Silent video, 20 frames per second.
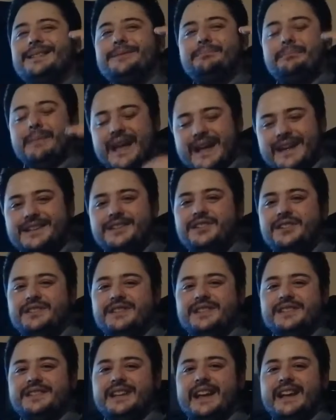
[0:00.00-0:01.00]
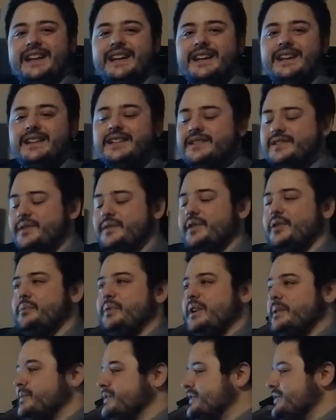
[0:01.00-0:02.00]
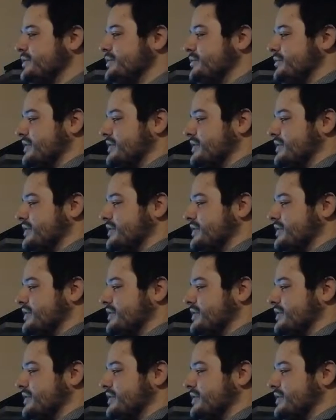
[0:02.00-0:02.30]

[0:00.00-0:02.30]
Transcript: managing this data. So they'll be able to